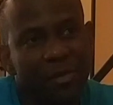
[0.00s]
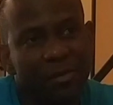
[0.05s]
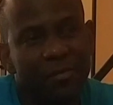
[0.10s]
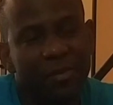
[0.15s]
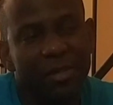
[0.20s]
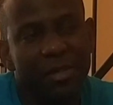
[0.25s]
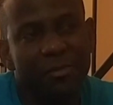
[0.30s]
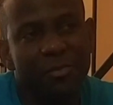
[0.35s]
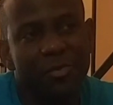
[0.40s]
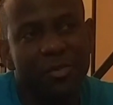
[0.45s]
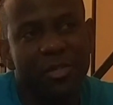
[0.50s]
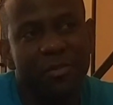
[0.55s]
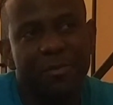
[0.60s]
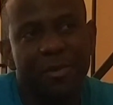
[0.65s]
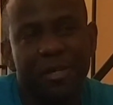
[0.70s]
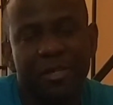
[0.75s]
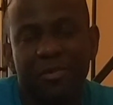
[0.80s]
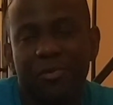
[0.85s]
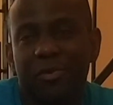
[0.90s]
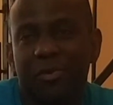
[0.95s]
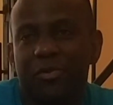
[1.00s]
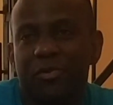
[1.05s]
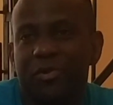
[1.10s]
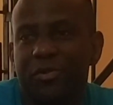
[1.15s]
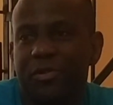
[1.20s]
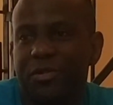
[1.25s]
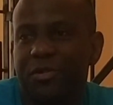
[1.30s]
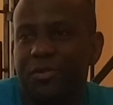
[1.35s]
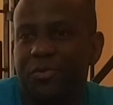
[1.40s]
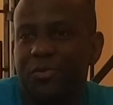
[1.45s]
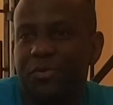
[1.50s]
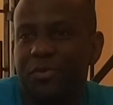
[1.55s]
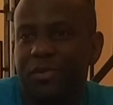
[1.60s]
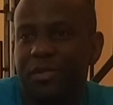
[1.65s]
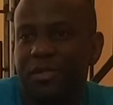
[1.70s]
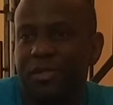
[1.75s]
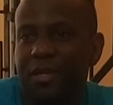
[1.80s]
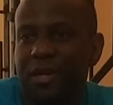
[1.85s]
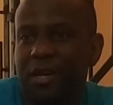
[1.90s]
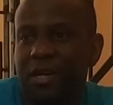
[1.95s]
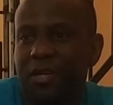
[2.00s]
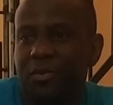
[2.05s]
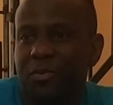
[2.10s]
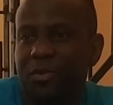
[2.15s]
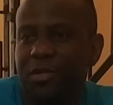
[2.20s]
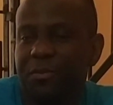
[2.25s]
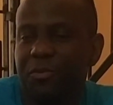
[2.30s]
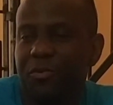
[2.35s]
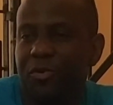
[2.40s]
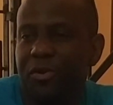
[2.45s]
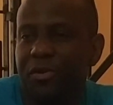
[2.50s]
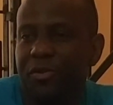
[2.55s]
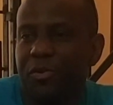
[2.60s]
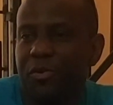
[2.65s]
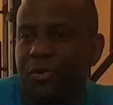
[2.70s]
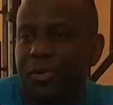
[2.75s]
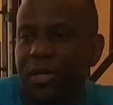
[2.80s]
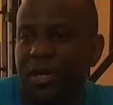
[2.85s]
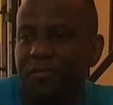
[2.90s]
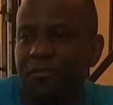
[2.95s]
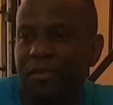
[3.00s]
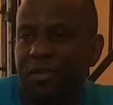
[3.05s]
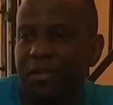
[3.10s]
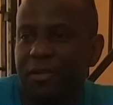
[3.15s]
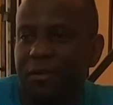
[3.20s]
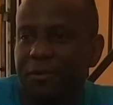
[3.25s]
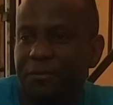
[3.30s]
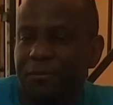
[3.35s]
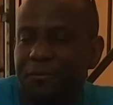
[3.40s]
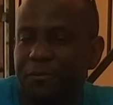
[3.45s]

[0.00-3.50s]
for the most part, when I go to school, it was pouring down heavily.